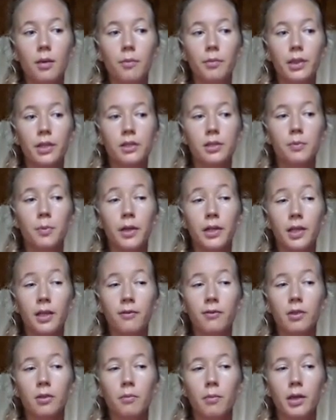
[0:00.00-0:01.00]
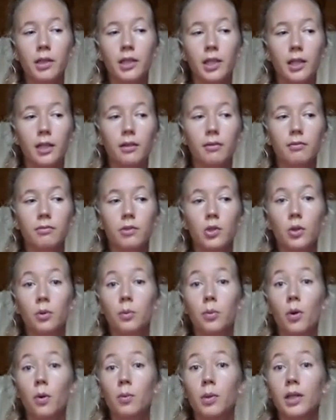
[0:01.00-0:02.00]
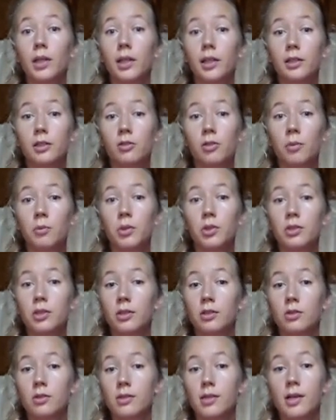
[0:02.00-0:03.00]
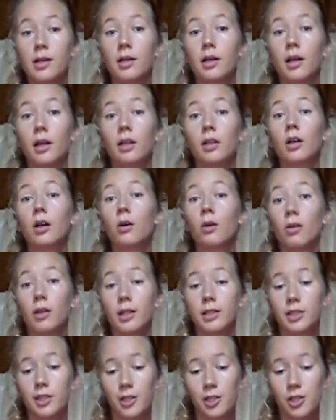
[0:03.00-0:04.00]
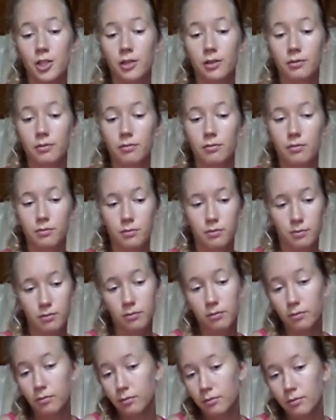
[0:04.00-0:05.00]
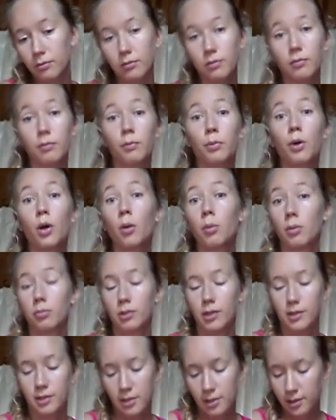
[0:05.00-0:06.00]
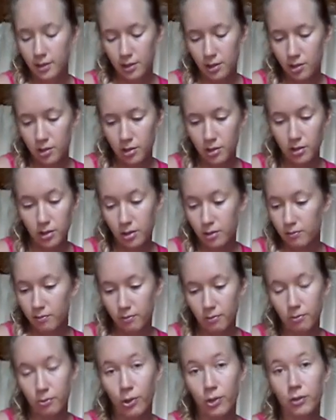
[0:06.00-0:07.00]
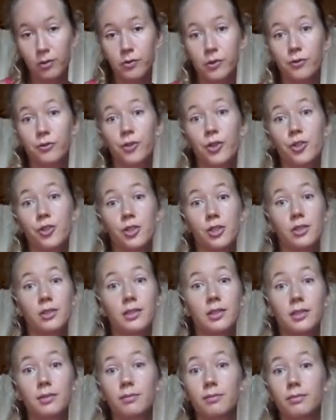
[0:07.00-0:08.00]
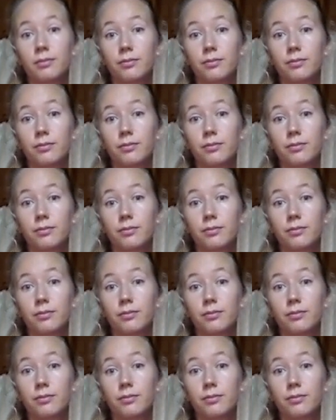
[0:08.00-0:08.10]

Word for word: Because by giving money, you're probably contributing to their alcohol addiction. Probably, this is just one of the versions.